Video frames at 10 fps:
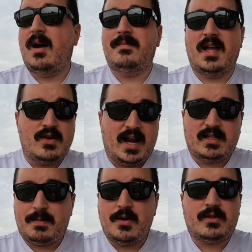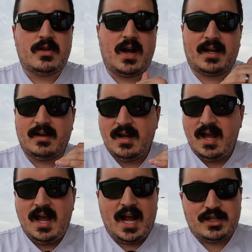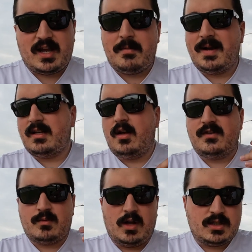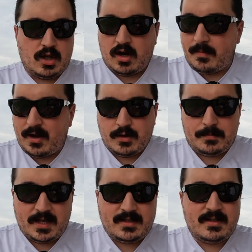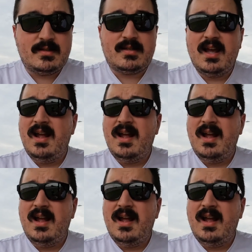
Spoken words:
that you guys post so I can educate myself as well as learn about new places.